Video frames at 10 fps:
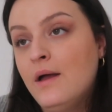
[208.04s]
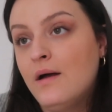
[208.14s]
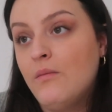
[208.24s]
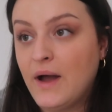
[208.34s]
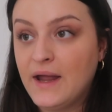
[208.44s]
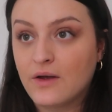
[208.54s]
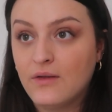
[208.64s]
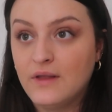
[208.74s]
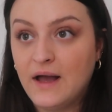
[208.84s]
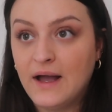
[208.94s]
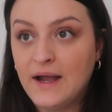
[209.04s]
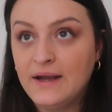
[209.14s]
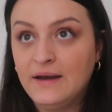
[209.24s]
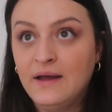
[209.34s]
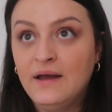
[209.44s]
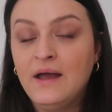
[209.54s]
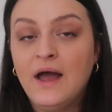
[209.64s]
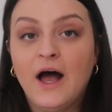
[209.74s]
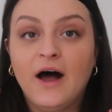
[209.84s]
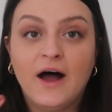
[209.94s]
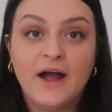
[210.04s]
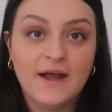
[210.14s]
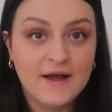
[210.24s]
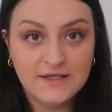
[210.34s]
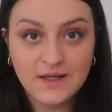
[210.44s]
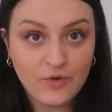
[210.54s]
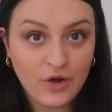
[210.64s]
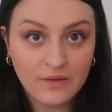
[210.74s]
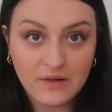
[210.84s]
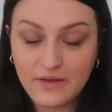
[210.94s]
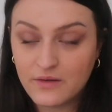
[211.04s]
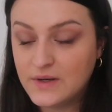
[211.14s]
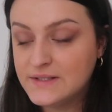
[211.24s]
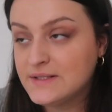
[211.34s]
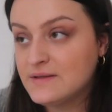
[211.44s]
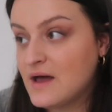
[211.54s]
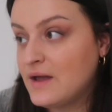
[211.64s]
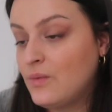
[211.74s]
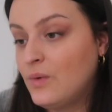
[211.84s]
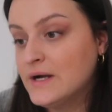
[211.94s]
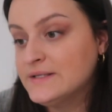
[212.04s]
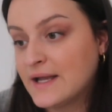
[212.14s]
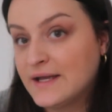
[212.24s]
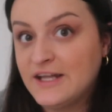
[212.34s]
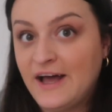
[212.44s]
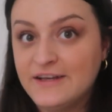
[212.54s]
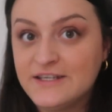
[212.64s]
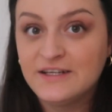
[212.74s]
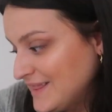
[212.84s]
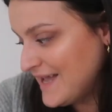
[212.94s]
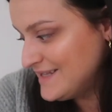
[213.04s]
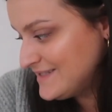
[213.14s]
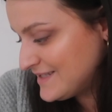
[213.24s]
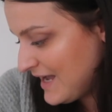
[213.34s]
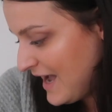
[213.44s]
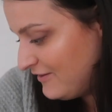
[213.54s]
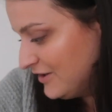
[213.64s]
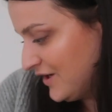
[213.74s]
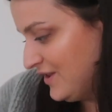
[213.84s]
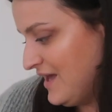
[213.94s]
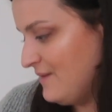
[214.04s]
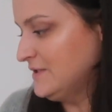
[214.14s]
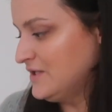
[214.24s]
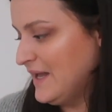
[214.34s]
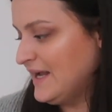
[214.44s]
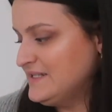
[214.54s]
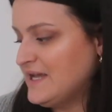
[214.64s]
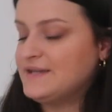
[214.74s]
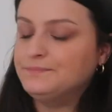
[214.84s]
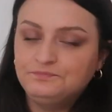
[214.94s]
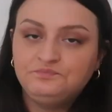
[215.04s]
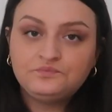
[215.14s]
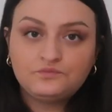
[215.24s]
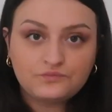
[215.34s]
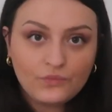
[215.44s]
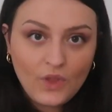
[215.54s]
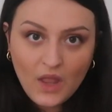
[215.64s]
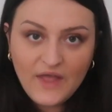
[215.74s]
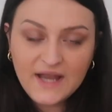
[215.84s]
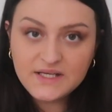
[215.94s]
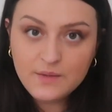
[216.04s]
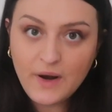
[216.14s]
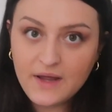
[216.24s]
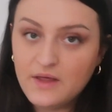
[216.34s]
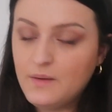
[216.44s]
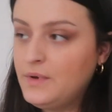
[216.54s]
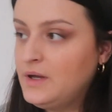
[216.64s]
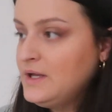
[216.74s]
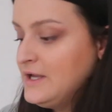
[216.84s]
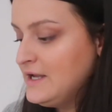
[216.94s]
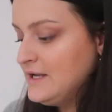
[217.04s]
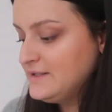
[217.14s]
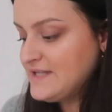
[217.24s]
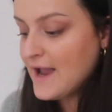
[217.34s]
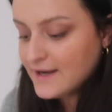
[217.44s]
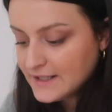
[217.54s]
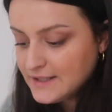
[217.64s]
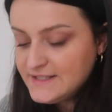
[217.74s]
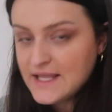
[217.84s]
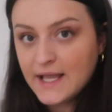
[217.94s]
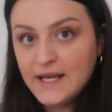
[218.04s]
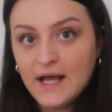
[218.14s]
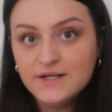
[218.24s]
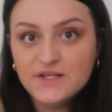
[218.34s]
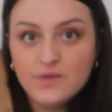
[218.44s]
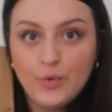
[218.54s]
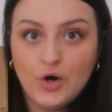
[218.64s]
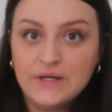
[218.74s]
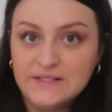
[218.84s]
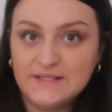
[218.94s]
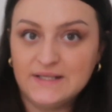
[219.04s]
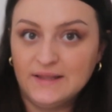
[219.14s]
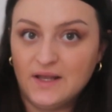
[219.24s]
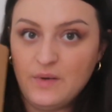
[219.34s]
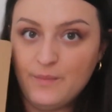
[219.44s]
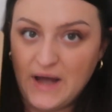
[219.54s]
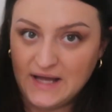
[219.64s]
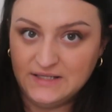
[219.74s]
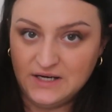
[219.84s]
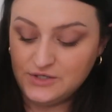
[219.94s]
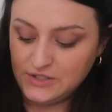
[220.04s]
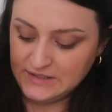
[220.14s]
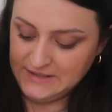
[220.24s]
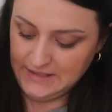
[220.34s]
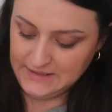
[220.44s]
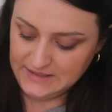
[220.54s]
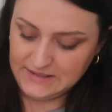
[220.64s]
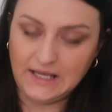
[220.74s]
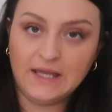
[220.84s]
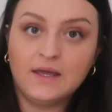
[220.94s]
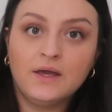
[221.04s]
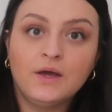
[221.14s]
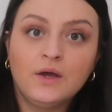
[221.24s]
and buying online, I ended up going with the leather ones that were secondhand. Let's have a look at them. So like I said, I did buy them technically secondhand. The box is a little bit battered. You can see this is like